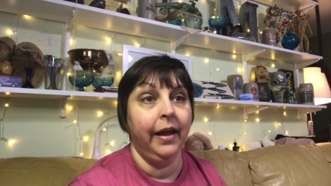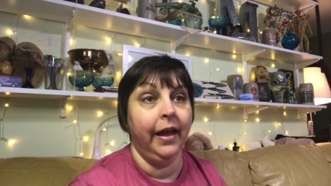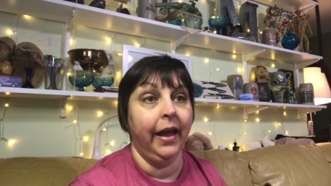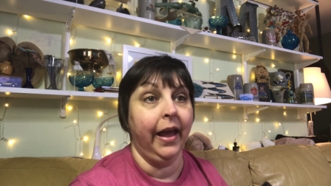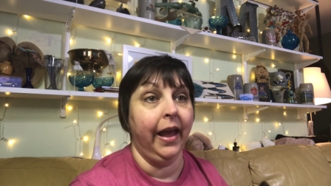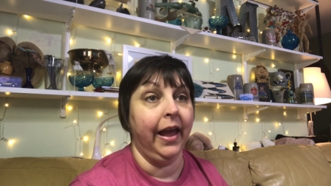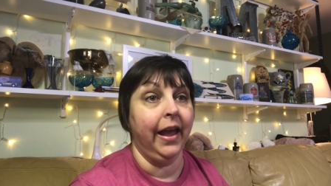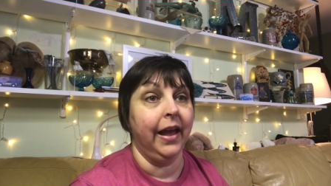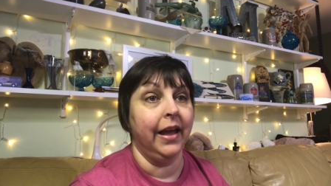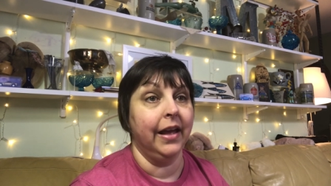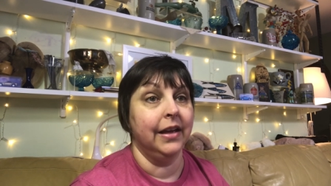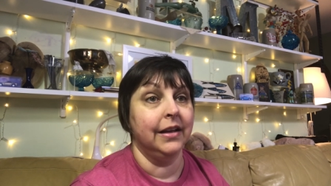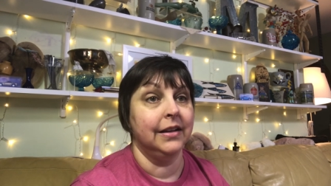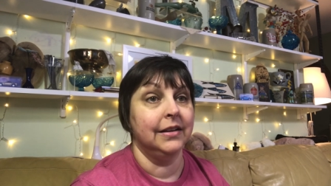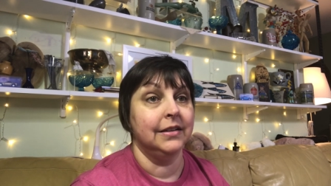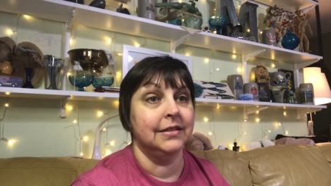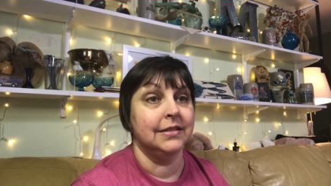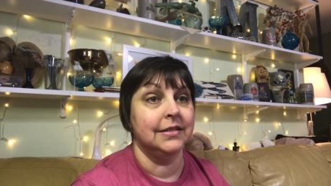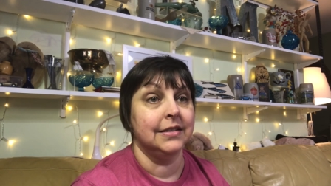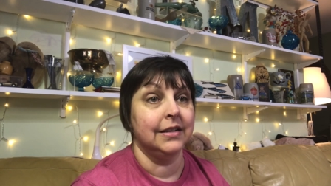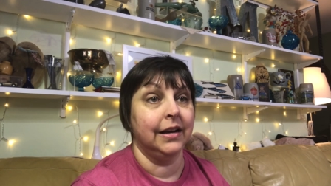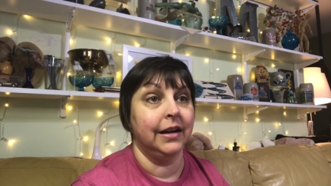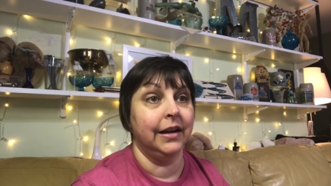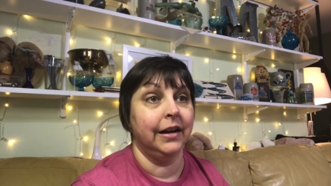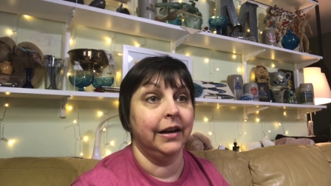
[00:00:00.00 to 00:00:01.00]

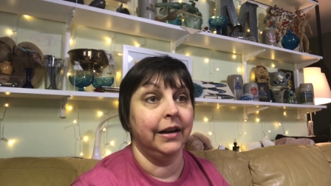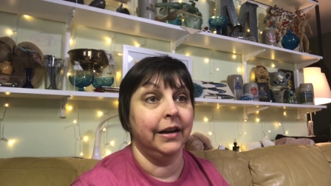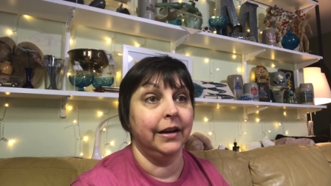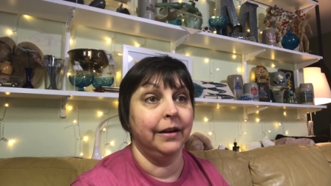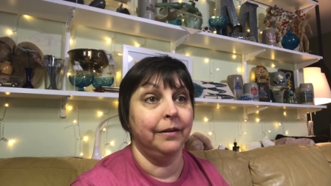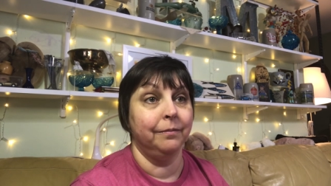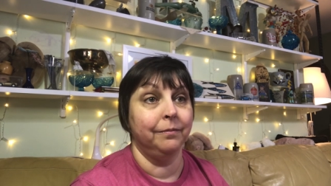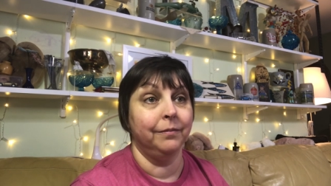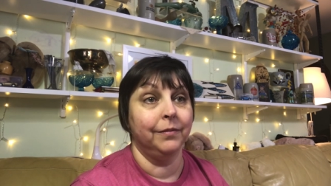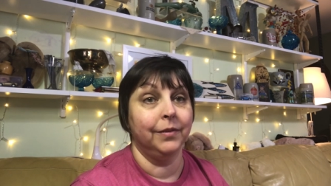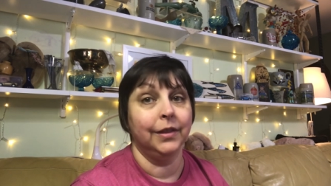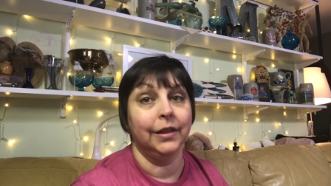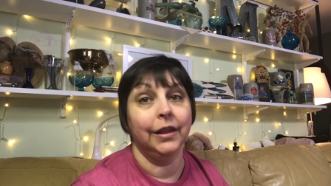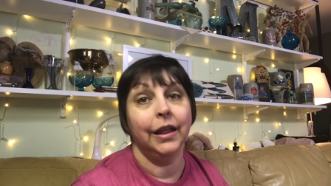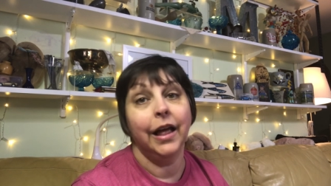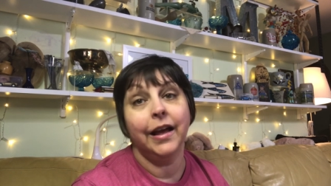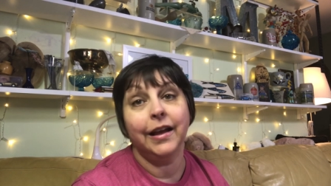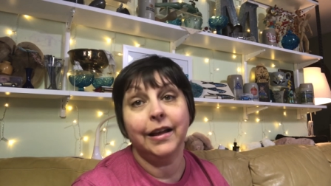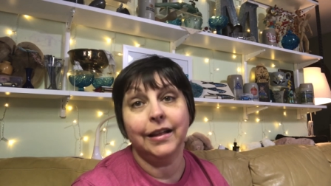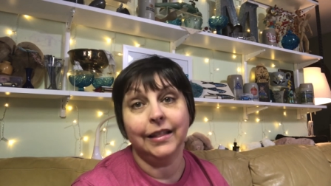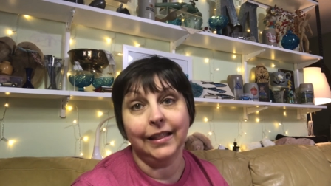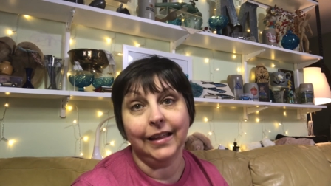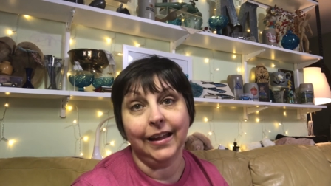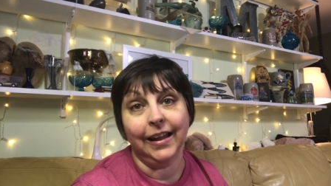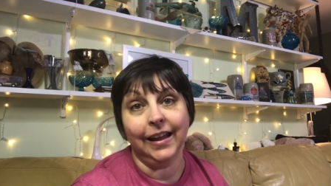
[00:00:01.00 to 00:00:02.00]
And um,
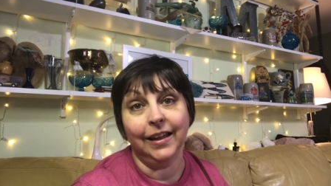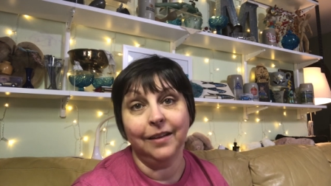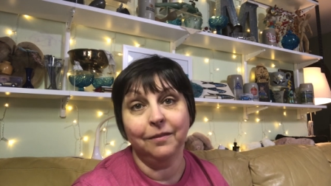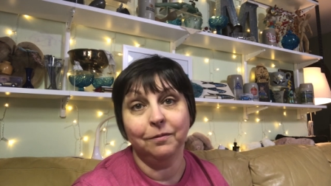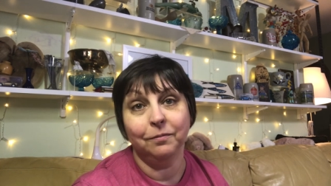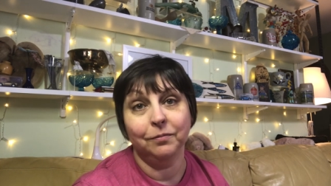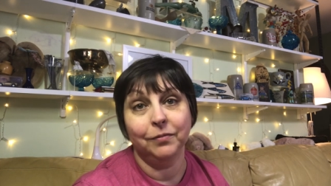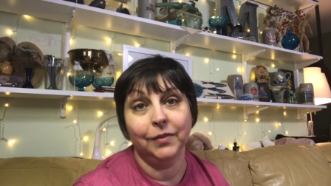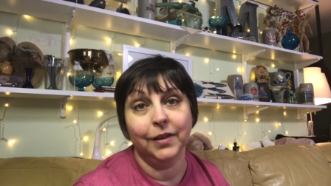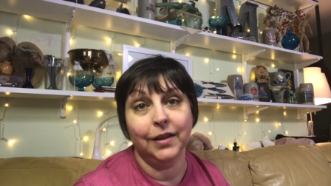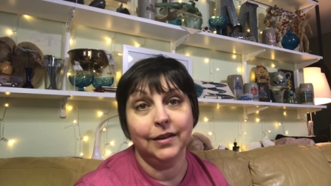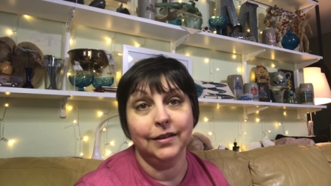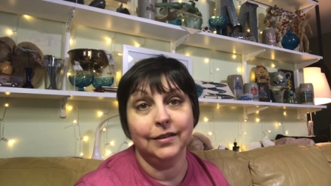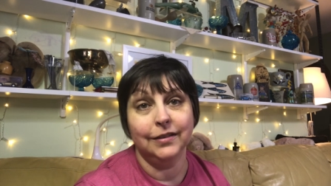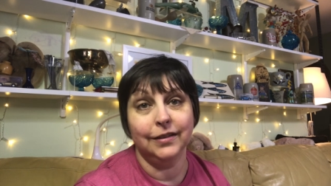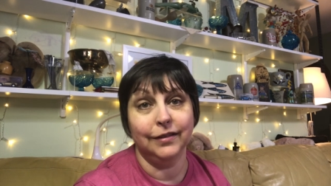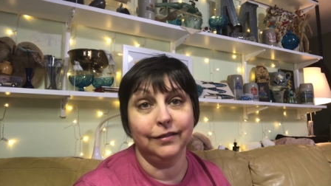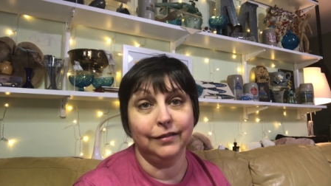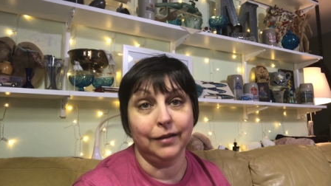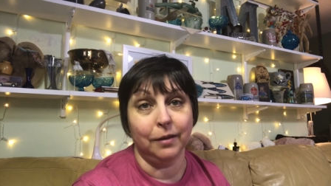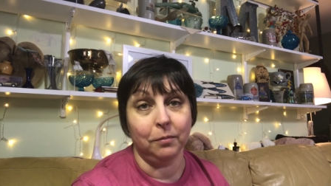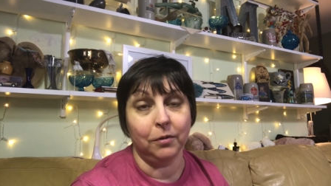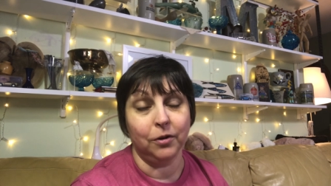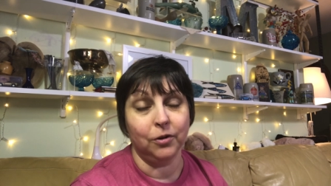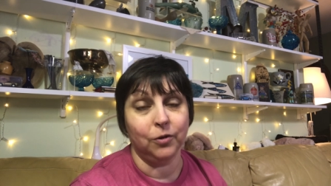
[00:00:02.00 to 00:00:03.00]
luckily,
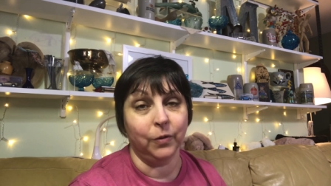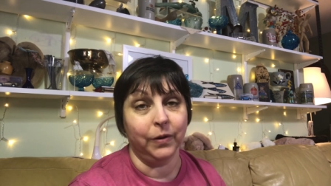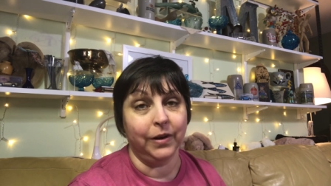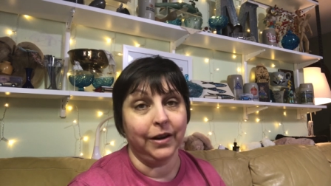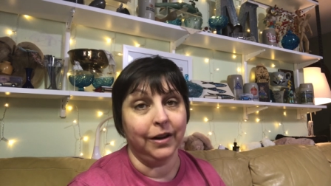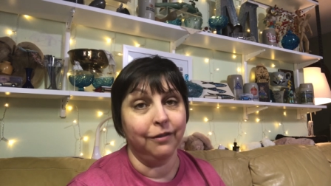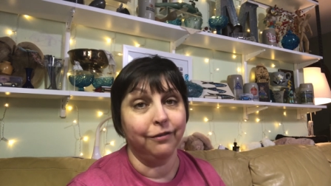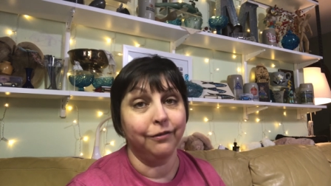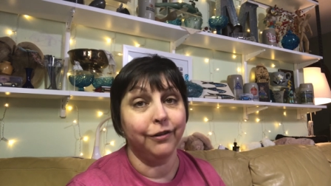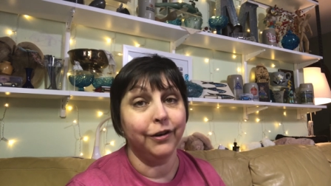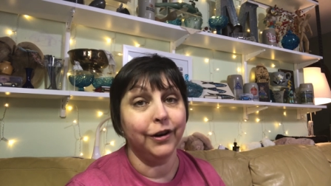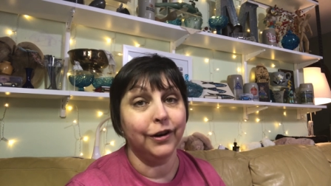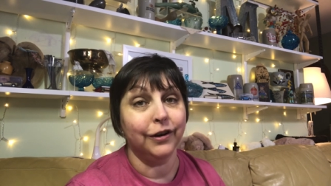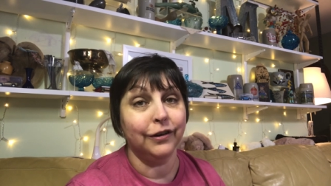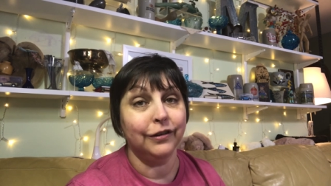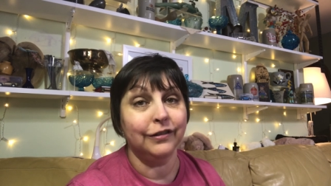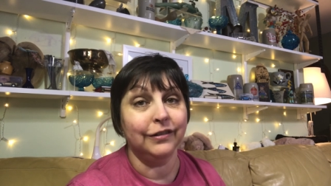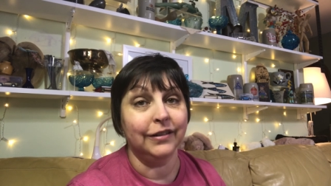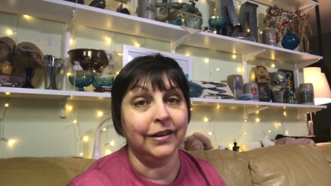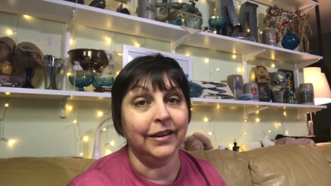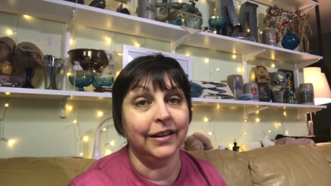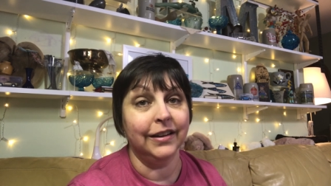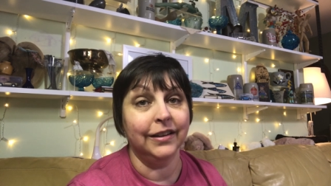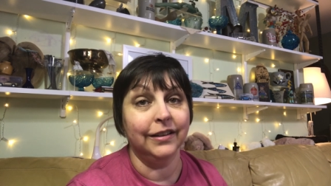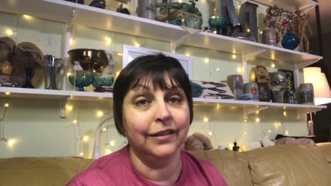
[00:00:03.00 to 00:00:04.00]
December 21st
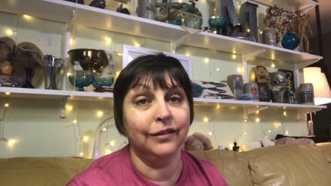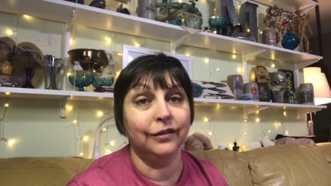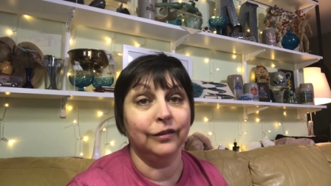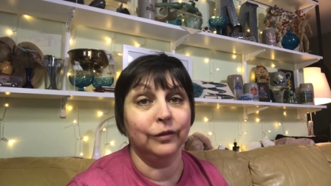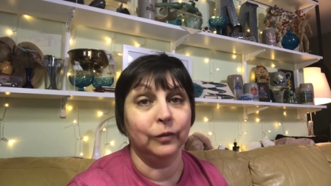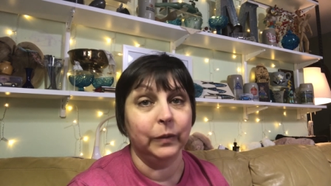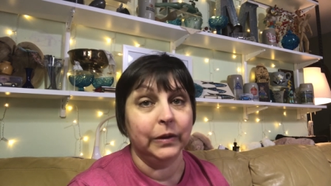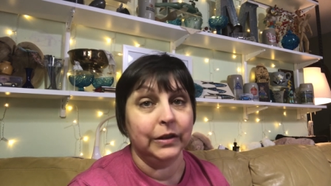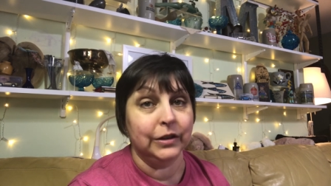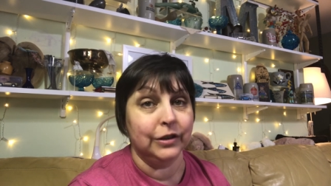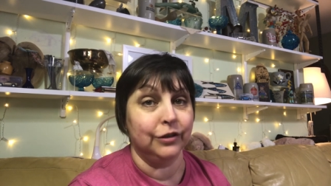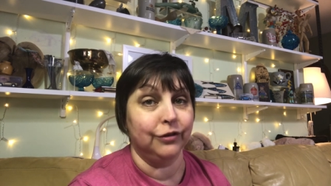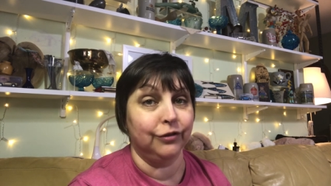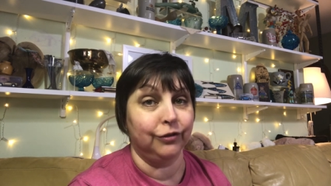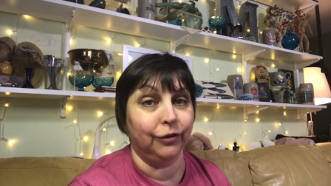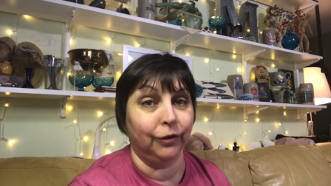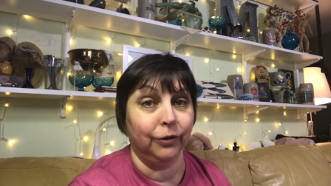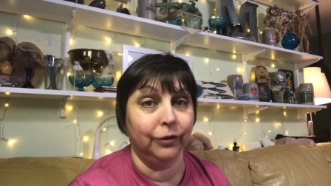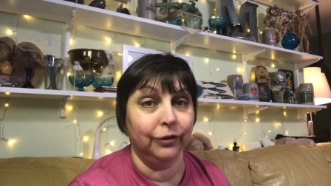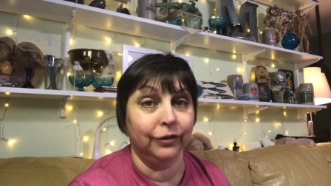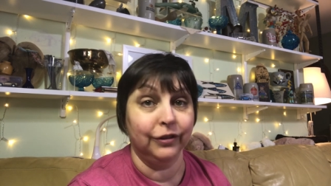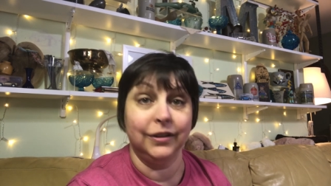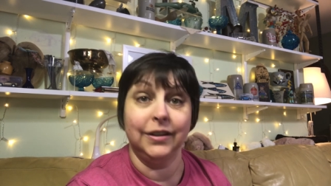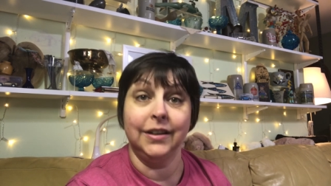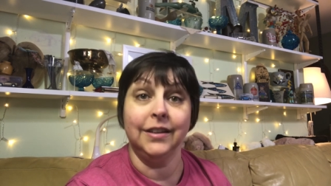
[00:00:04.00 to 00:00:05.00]
is the winter
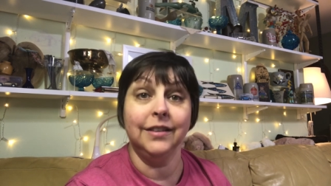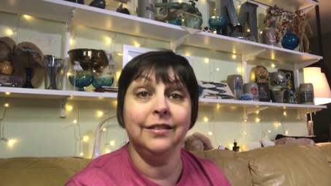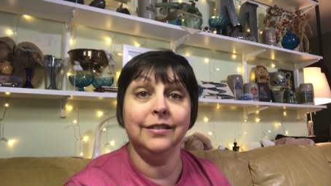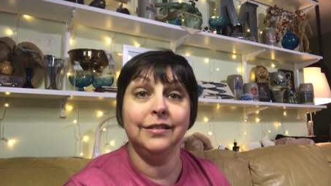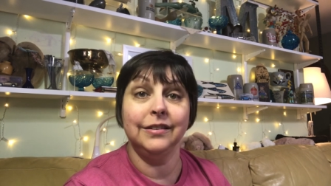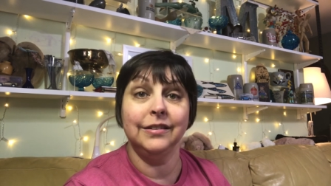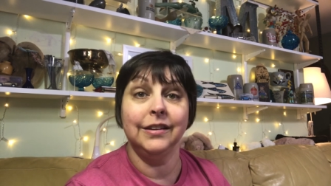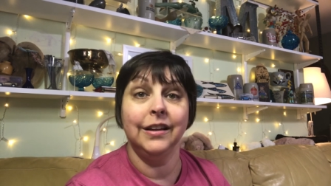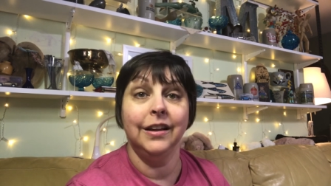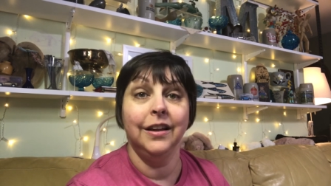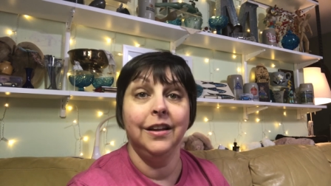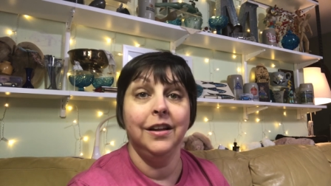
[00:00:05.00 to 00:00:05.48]
solstice.